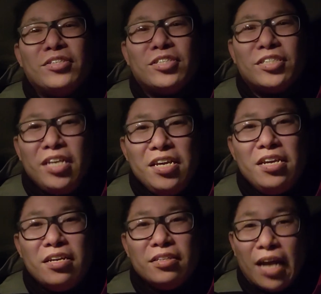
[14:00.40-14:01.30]

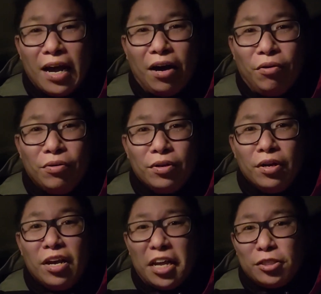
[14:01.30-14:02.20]
see now,
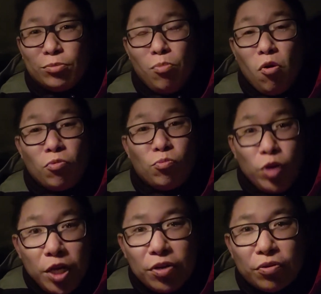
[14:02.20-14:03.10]
it's more
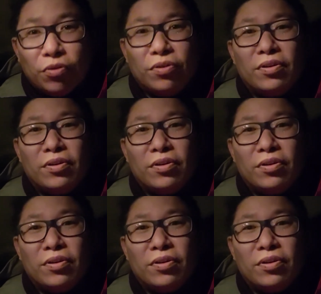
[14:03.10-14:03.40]
real